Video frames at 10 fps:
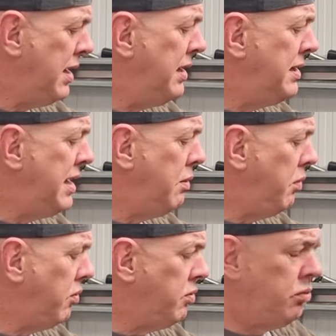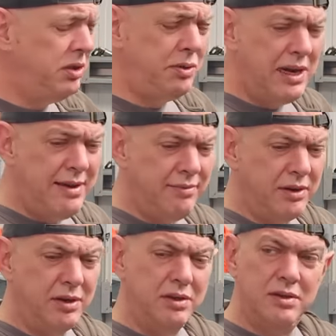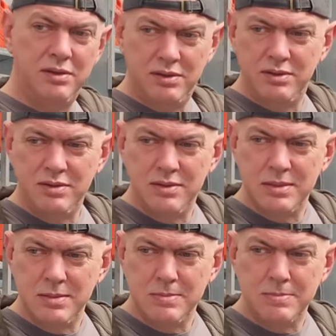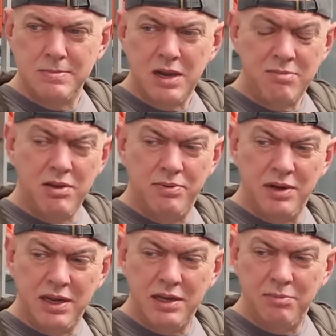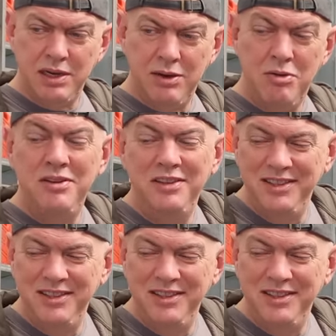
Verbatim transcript: is now what, quarter to 11? I'm hoping it ain't gonna be long.